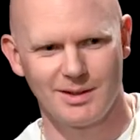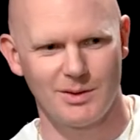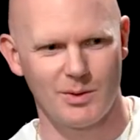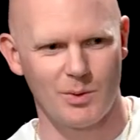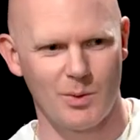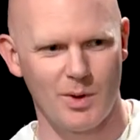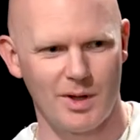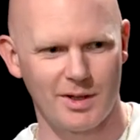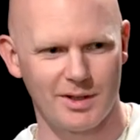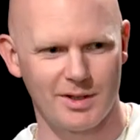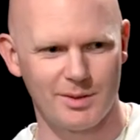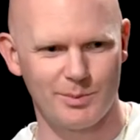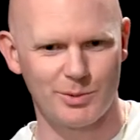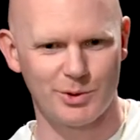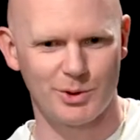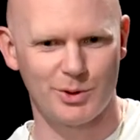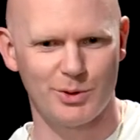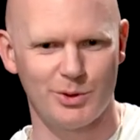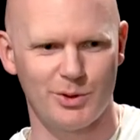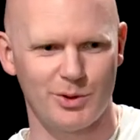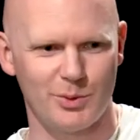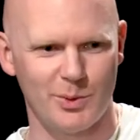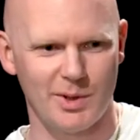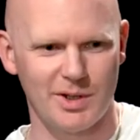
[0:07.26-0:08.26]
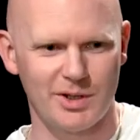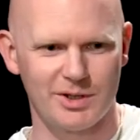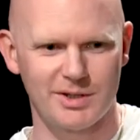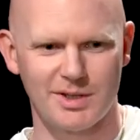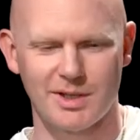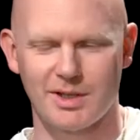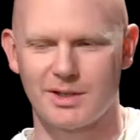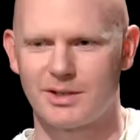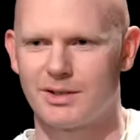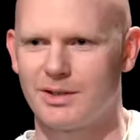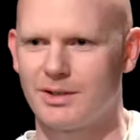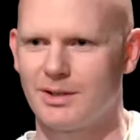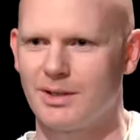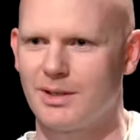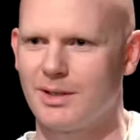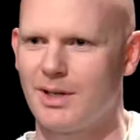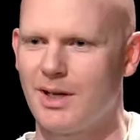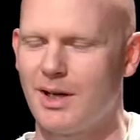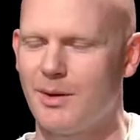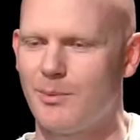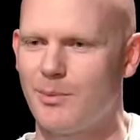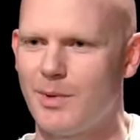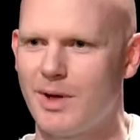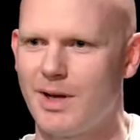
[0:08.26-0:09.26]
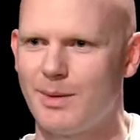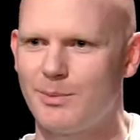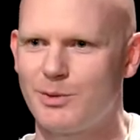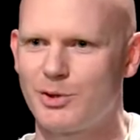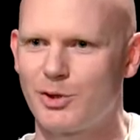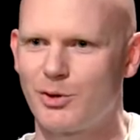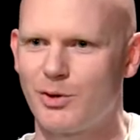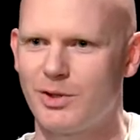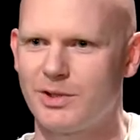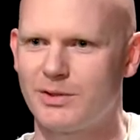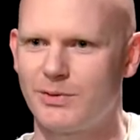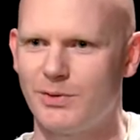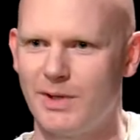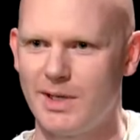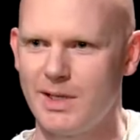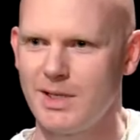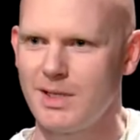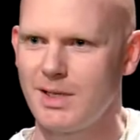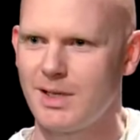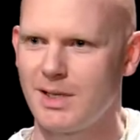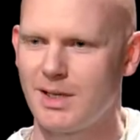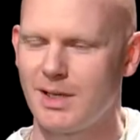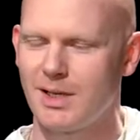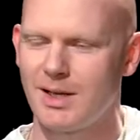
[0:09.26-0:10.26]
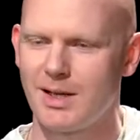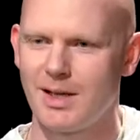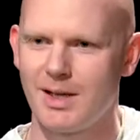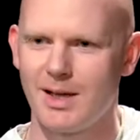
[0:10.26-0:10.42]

Welcome to the Wheeler Centre. Uh, my name is Chris Flynn.